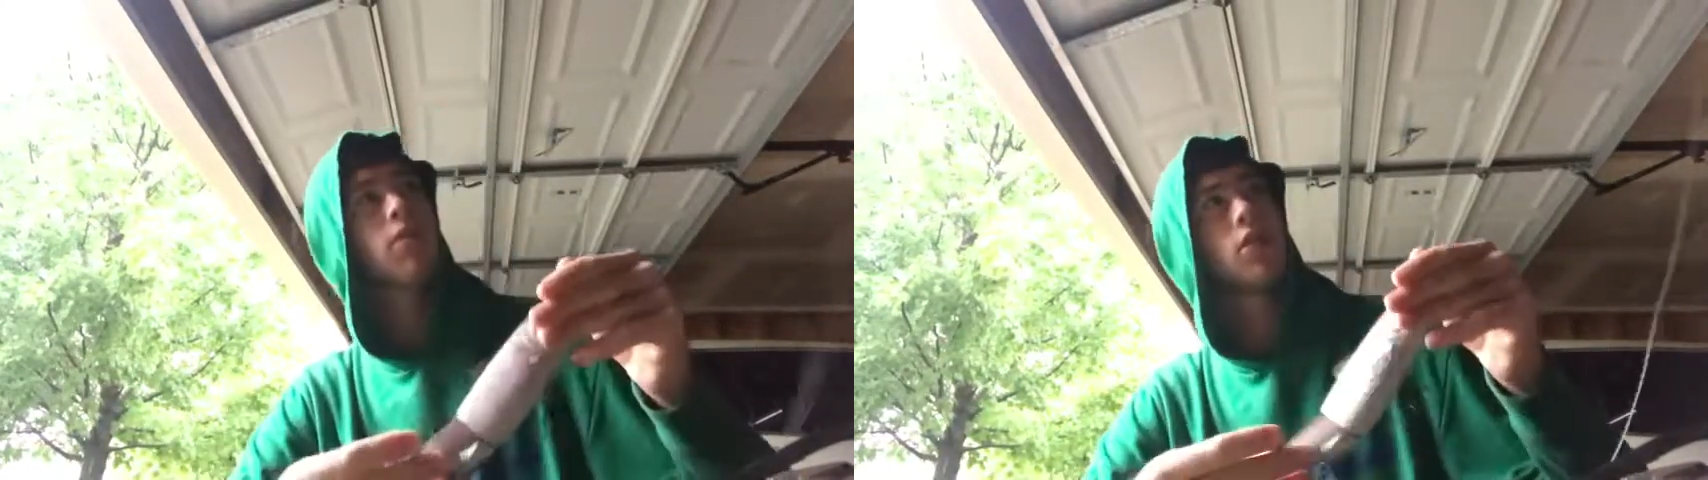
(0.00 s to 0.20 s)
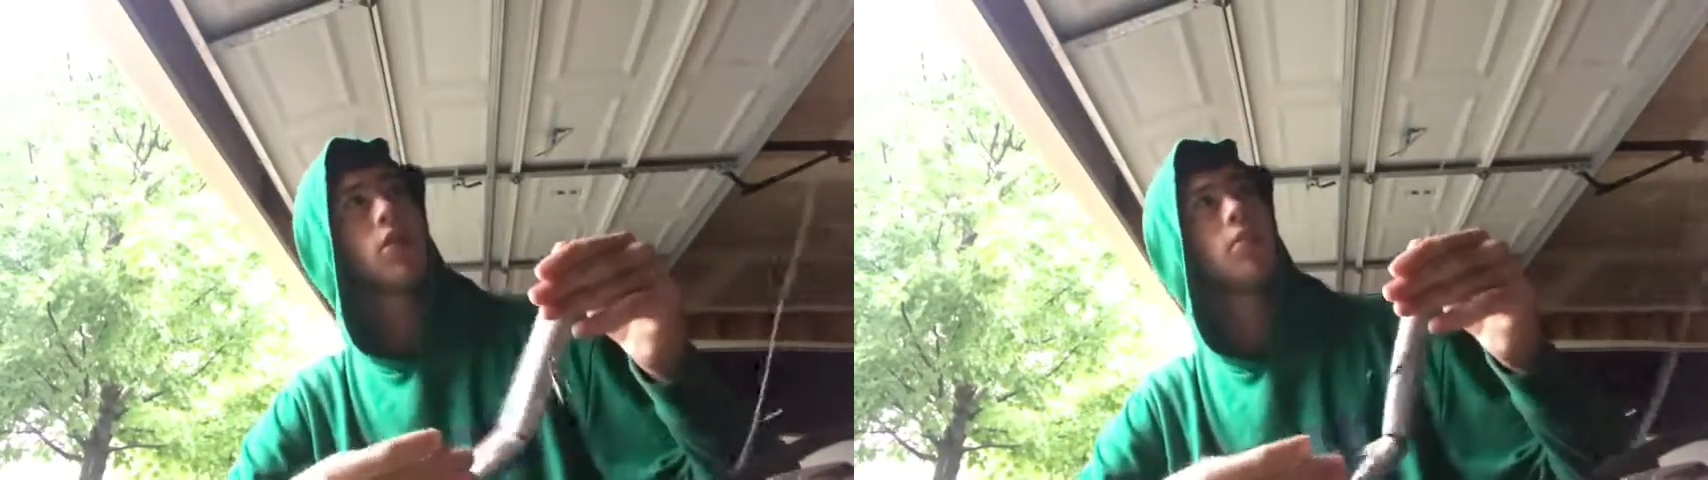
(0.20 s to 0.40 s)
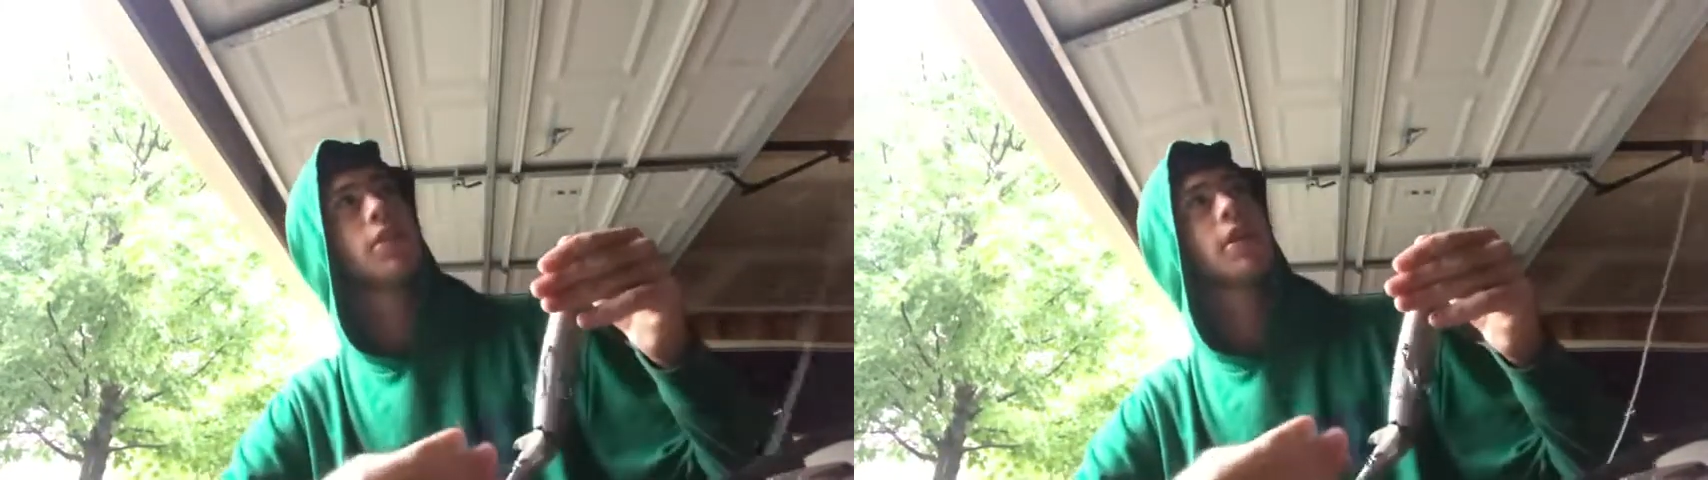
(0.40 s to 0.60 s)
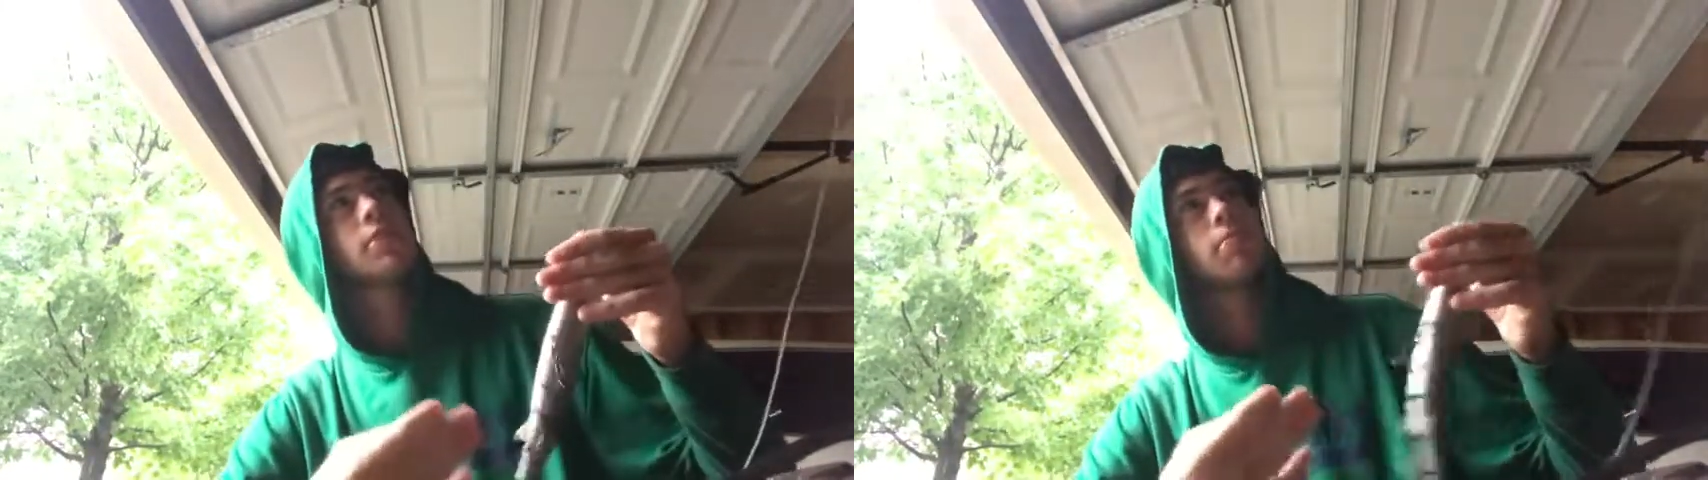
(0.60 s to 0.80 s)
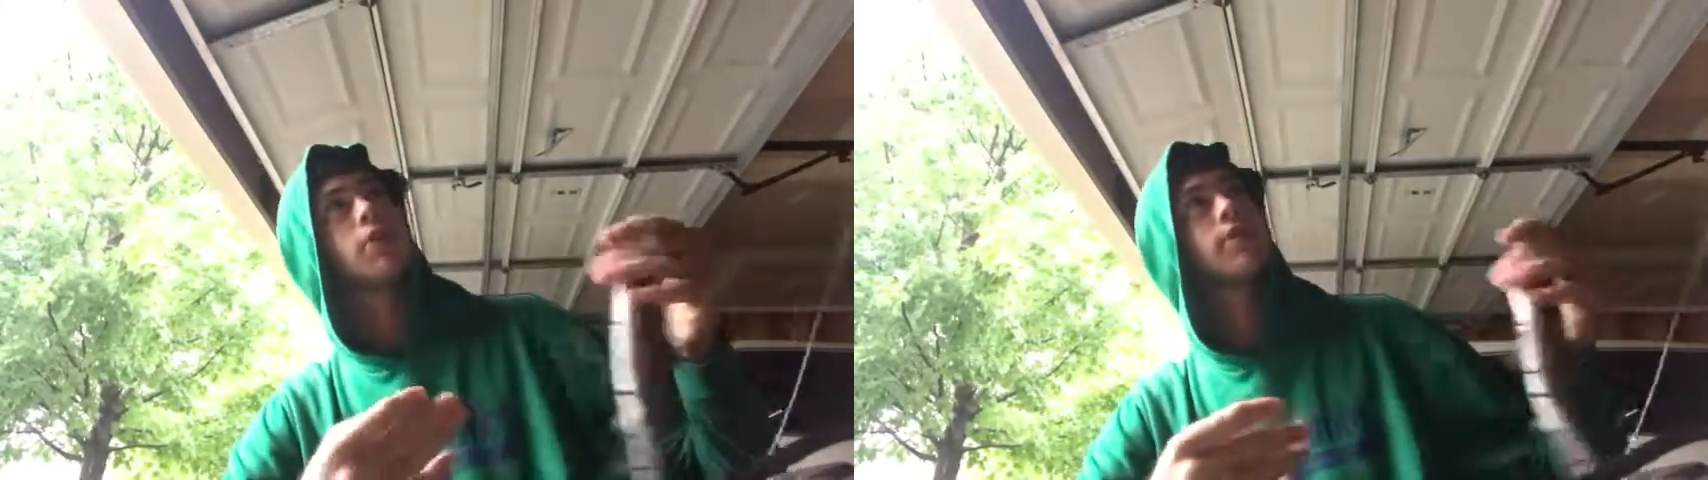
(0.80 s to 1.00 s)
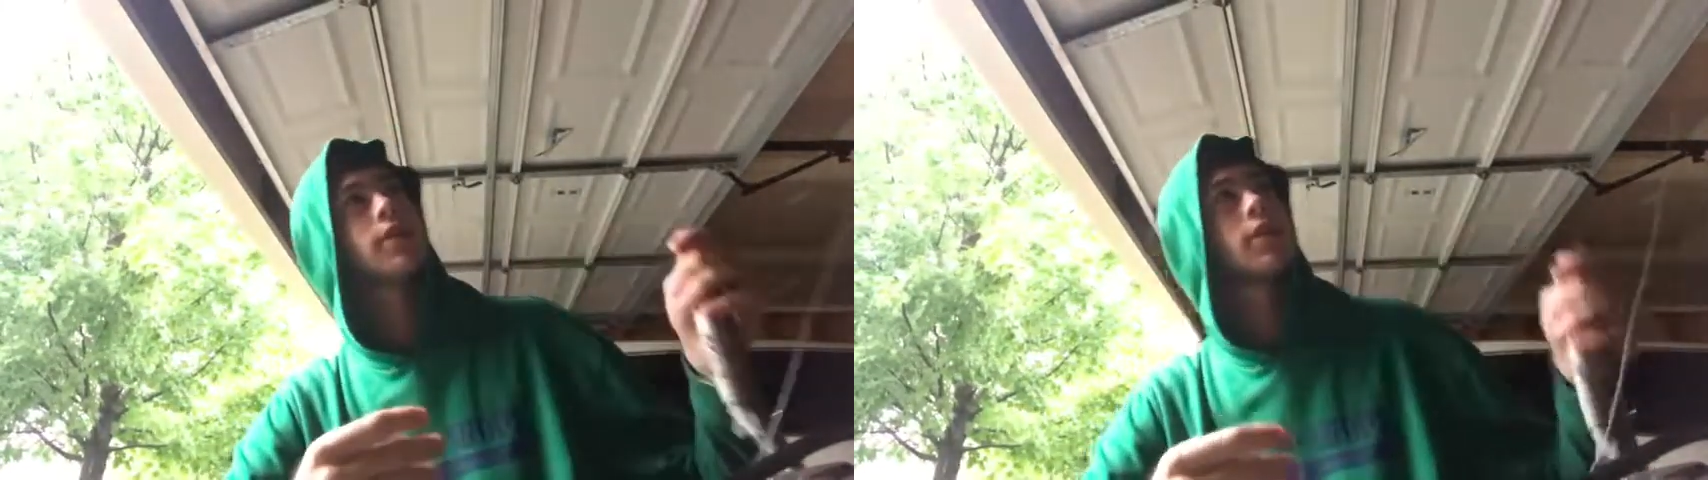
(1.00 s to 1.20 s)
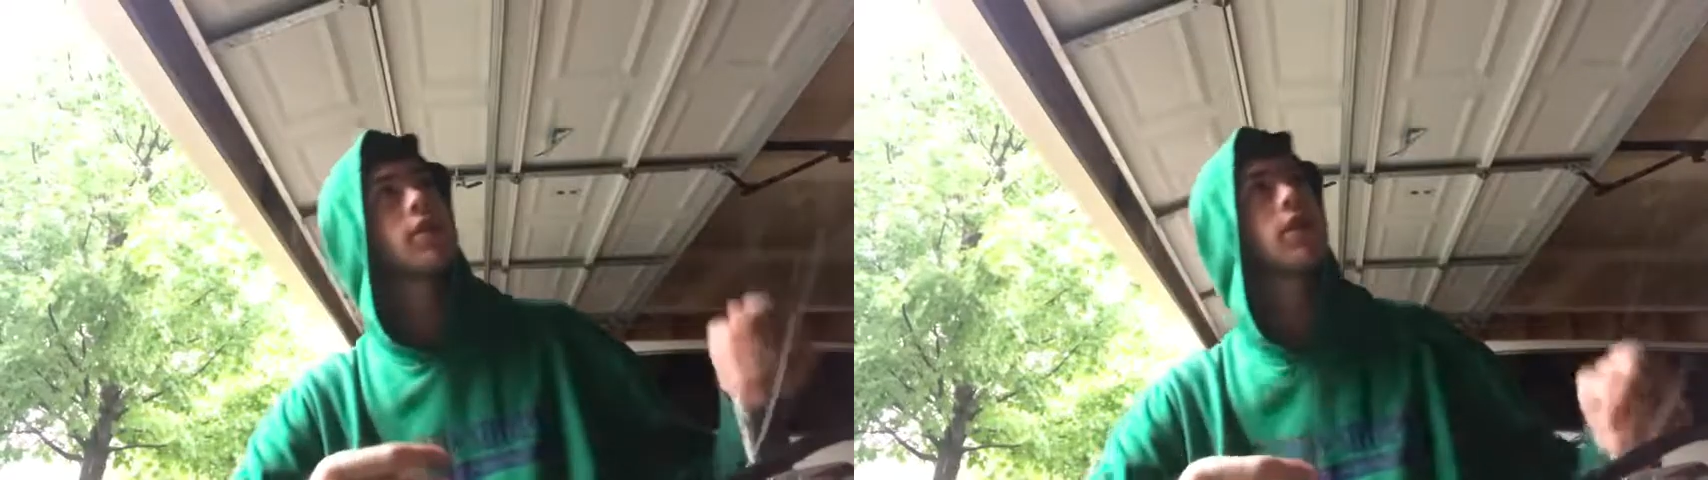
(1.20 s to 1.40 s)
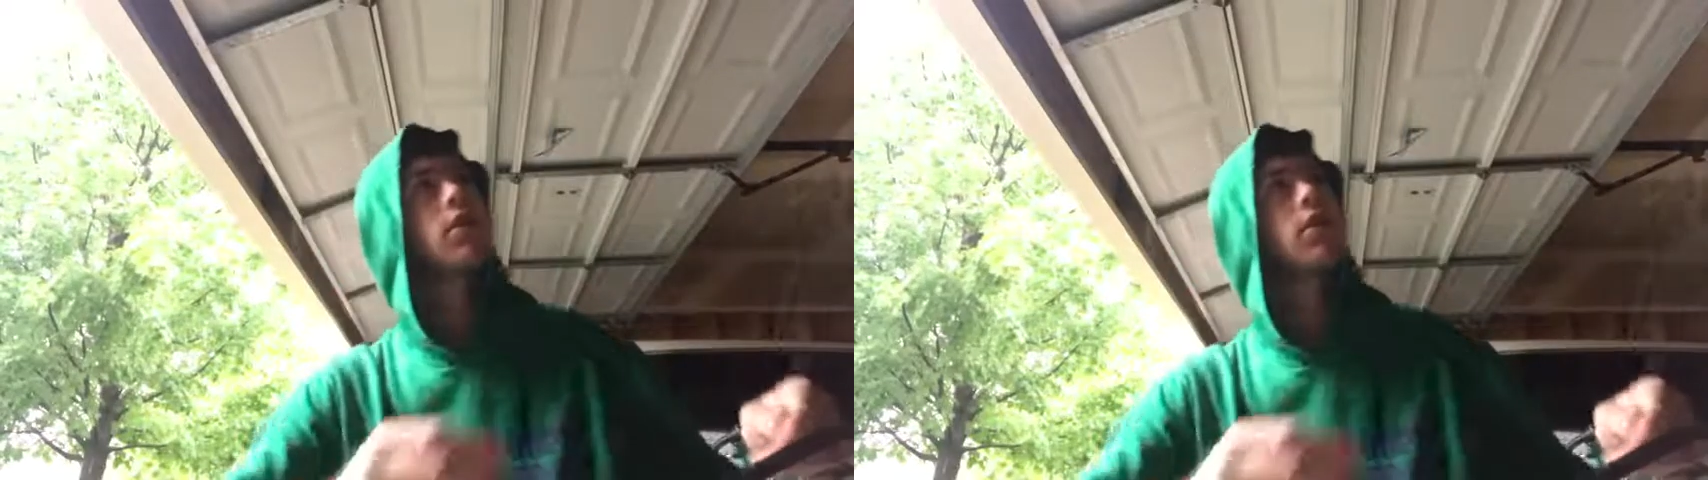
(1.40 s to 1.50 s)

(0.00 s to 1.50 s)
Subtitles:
no bait is perfect.